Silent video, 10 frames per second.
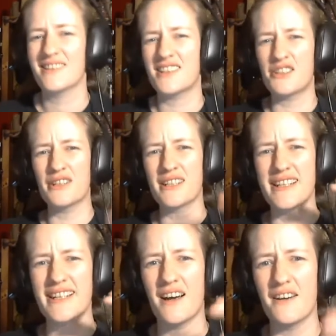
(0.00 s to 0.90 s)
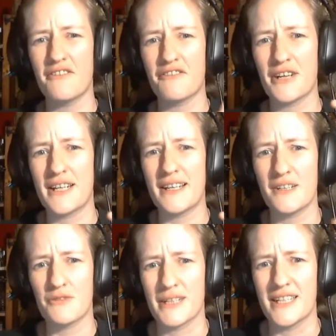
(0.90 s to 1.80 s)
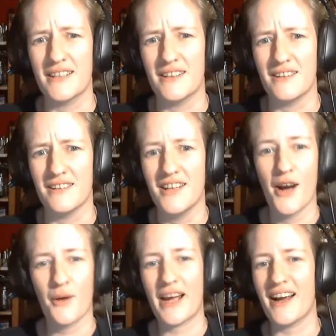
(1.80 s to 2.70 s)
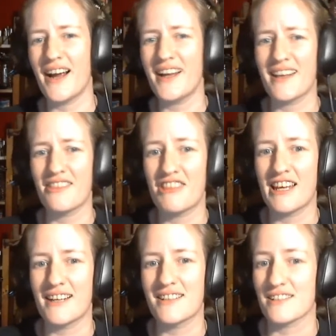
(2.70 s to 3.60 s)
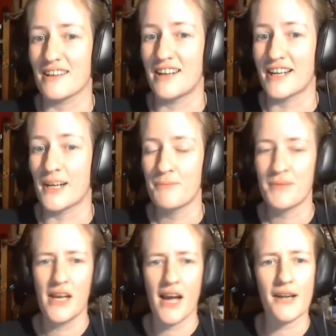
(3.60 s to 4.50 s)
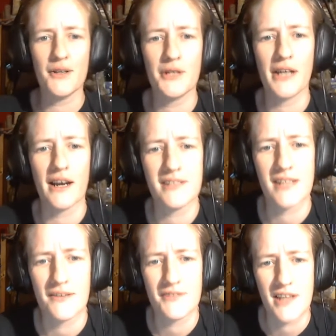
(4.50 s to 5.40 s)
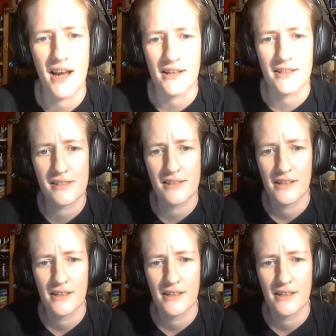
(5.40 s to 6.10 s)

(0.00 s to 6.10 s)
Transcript: Literally unfreaking real. Okay, I get things like, how do you guys have sex?